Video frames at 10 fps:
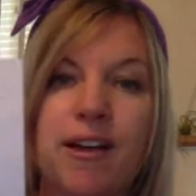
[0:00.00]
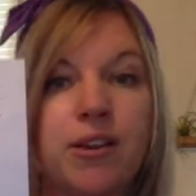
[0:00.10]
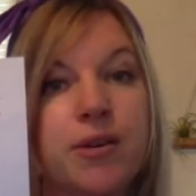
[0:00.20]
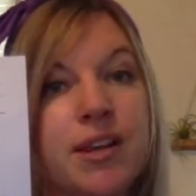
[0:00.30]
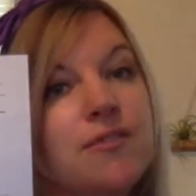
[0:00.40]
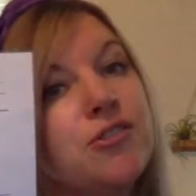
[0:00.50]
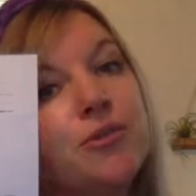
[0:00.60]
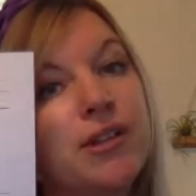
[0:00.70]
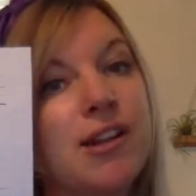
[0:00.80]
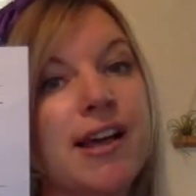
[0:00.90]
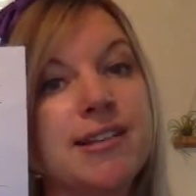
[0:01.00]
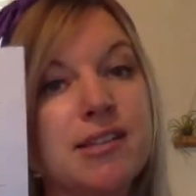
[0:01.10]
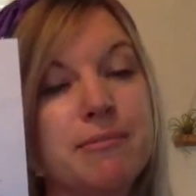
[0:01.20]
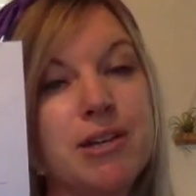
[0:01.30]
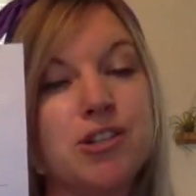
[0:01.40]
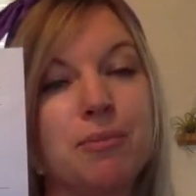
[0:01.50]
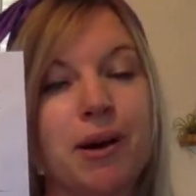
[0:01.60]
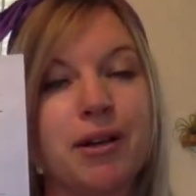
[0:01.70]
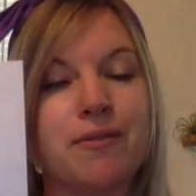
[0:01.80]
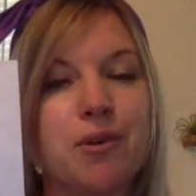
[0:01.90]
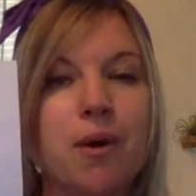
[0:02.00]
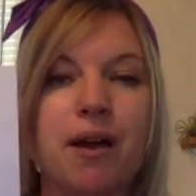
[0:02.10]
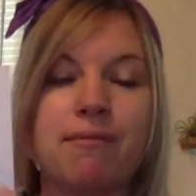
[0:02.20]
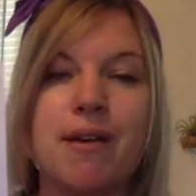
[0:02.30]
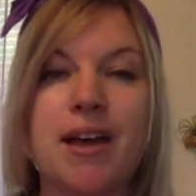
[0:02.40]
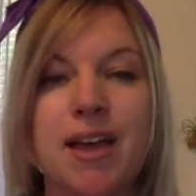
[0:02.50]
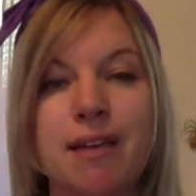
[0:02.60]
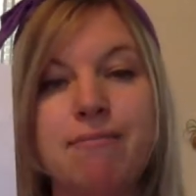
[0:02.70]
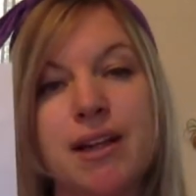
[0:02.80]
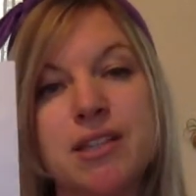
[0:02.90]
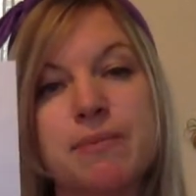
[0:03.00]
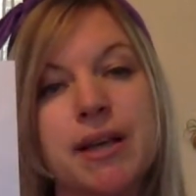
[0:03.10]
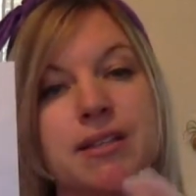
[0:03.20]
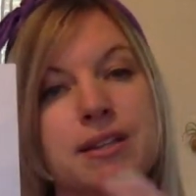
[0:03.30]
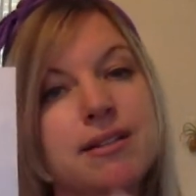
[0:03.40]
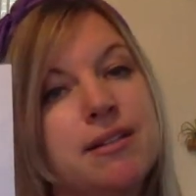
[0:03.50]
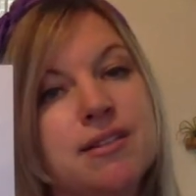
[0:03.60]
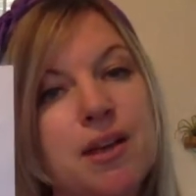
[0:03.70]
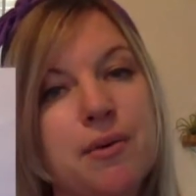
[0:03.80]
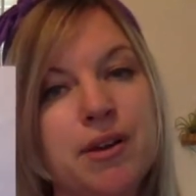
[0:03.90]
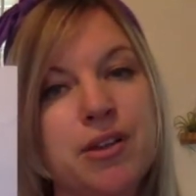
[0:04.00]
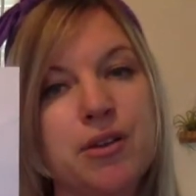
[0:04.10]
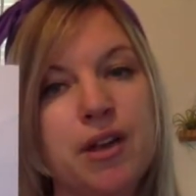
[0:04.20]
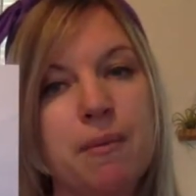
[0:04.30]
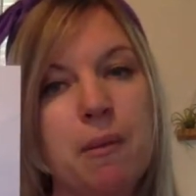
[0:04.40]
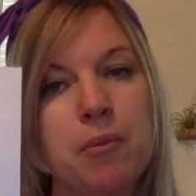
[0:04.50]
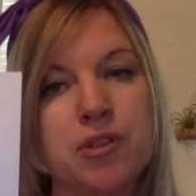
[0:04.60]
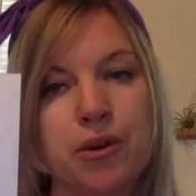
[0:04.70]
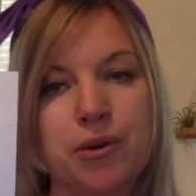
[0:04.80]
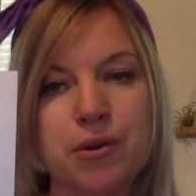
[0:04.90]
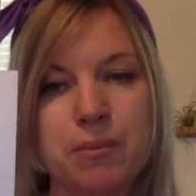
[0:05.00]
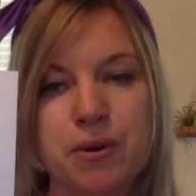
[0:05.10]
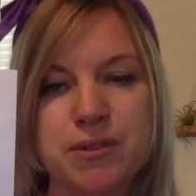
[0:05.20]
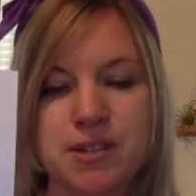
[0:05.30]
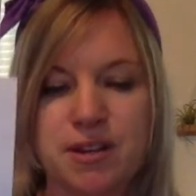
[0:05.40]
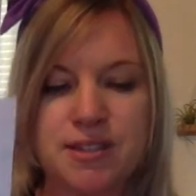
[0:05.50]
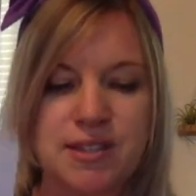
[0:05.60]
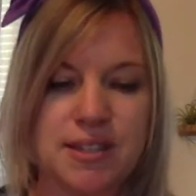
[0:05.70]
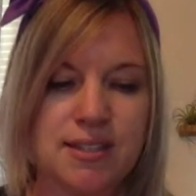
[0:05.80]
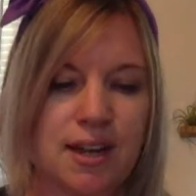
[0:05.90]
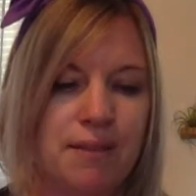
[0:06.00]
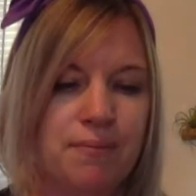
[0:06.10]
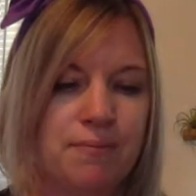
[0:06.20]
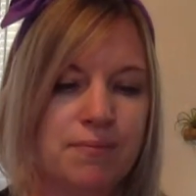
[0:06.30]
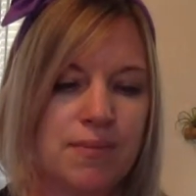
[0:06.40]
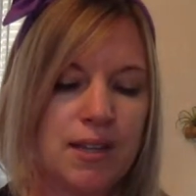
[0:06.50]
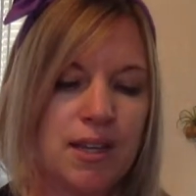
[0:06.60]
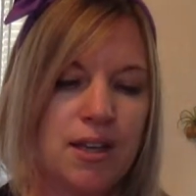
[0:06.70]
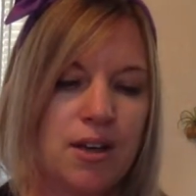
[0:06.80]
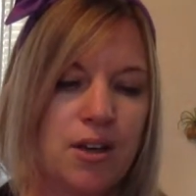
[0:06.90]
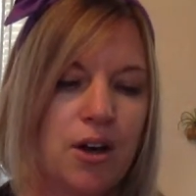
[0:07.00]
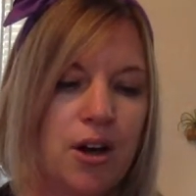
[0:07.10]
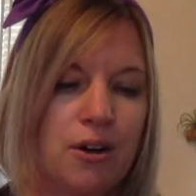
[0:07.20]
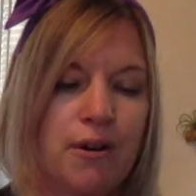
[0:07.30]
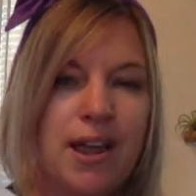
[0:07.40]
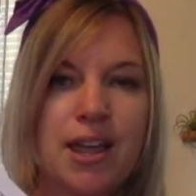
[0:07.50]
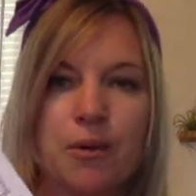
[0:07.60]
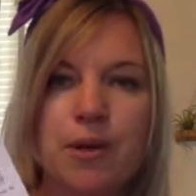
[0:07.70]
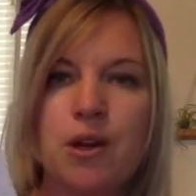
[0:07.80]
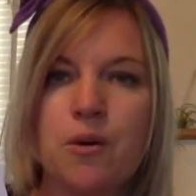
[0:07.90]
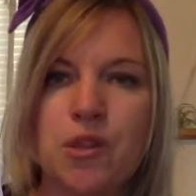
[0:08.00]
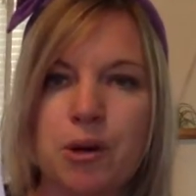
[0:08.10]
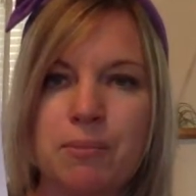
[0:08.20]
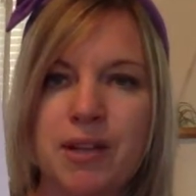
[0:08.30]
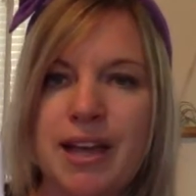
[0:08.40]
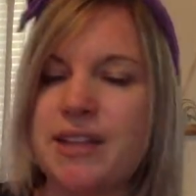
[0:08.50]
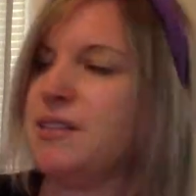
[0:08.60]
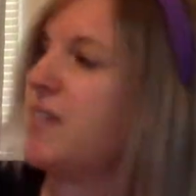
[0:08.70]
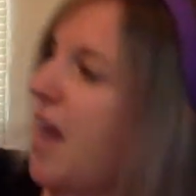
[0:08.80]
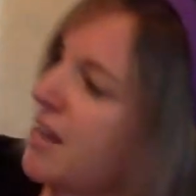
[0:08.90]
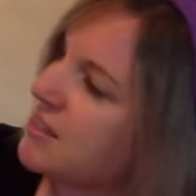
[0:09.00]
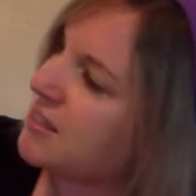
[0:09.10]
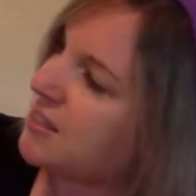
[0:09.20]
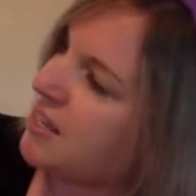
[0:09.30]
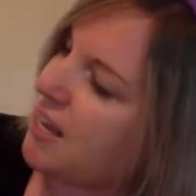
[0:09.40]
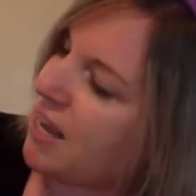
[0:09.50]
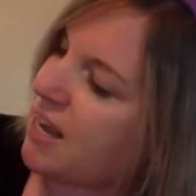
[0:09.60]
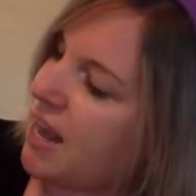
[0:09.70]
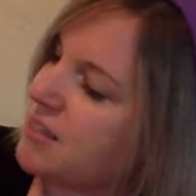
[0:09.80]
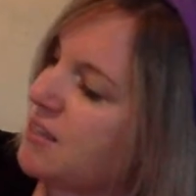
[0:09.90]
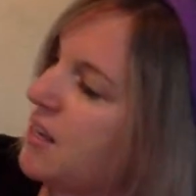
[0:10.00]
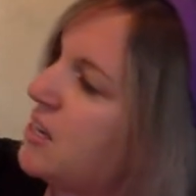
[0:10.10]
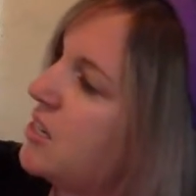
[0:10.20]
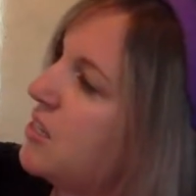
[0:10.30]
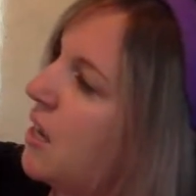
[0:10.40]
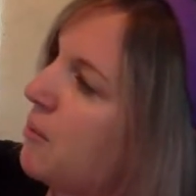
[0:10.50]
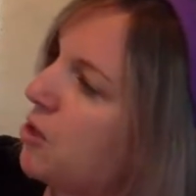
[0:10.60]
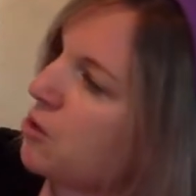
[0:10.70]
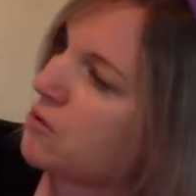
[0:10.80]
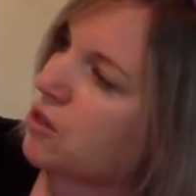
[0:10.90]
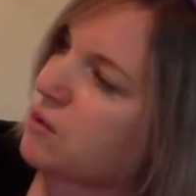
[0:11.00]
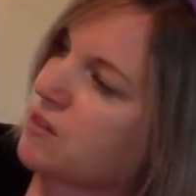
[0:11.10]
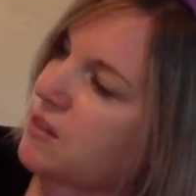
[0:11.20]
You could even do a little exclamation mark if you want. Again, that's my sentence. I want you to come up with your own and post it on Seesaw. All right, here we go with our blends. SC and SW. So